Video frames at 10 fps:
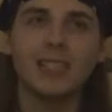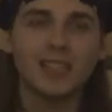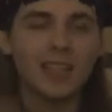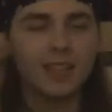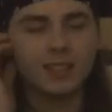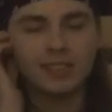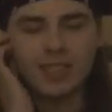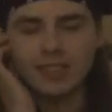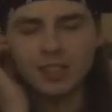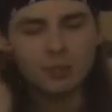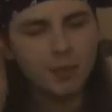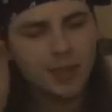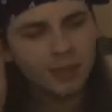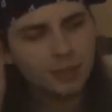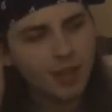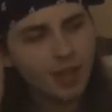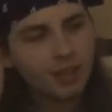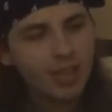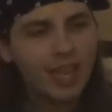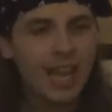that Superman
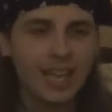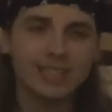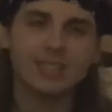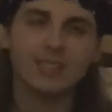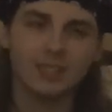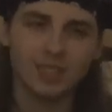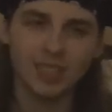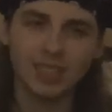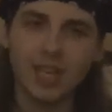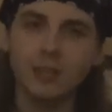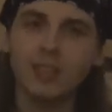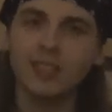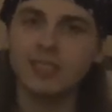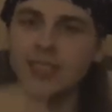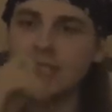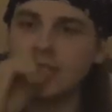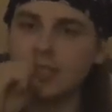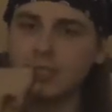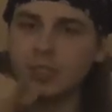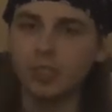has discovered
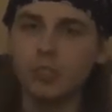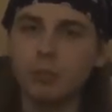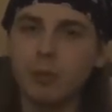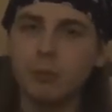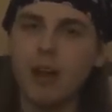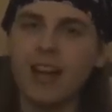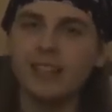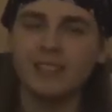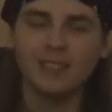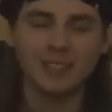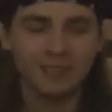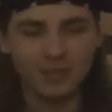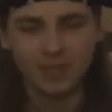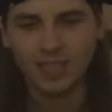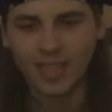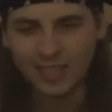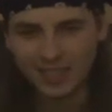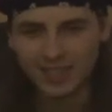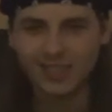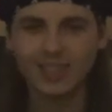the super breath.
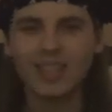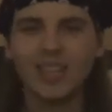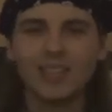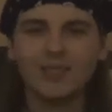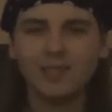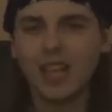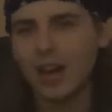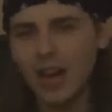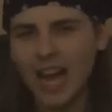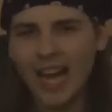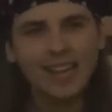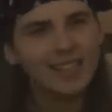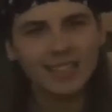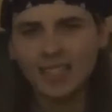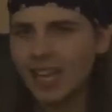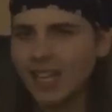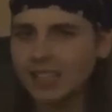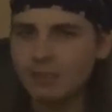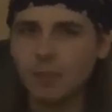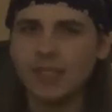Like, I did not
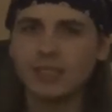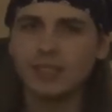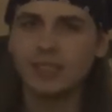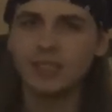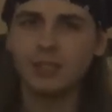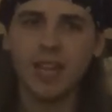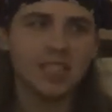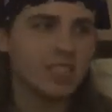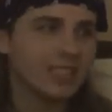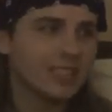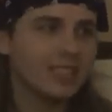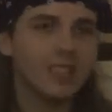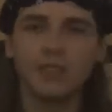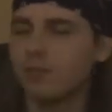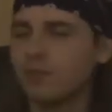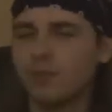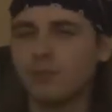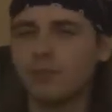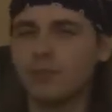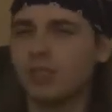expect this to actually see,
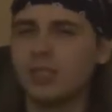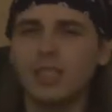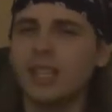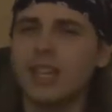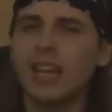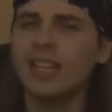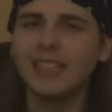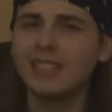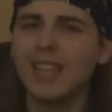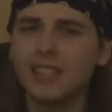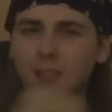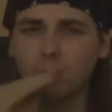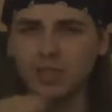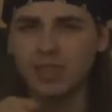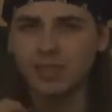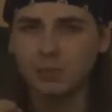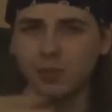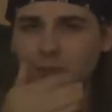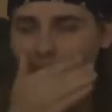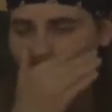at least not with this
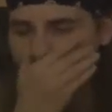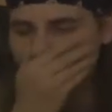movie.